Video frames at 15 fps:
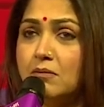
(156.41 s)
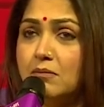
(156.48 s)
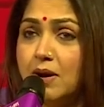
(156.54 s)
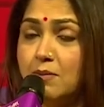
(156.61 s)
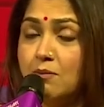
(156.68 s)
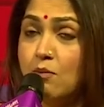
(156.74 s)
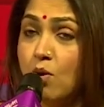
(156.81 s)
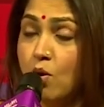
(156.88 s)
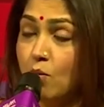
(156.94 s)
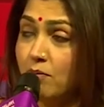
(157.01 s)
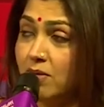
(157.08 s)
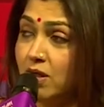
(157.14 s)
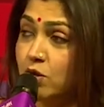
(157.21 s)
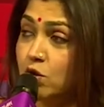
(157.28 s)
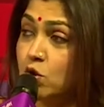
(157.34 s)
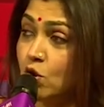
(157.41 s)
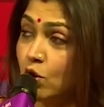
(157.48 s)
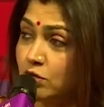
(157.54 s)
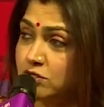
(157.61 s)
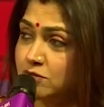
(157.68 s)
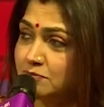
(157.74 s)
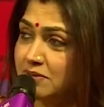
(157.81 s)
mom may
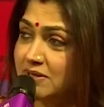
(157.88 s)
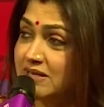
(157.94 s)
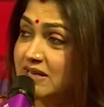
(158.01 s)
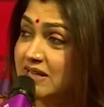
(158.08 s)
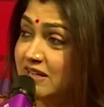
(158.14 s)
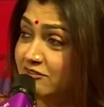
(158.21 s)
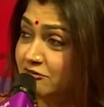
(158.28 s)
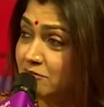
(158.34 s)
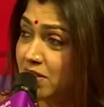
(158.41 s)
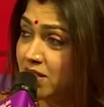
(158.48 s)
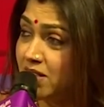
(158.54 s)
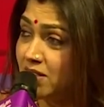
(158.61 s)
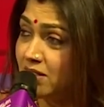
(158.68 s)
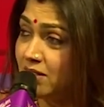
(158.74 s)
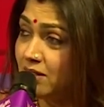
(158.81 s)
not believe me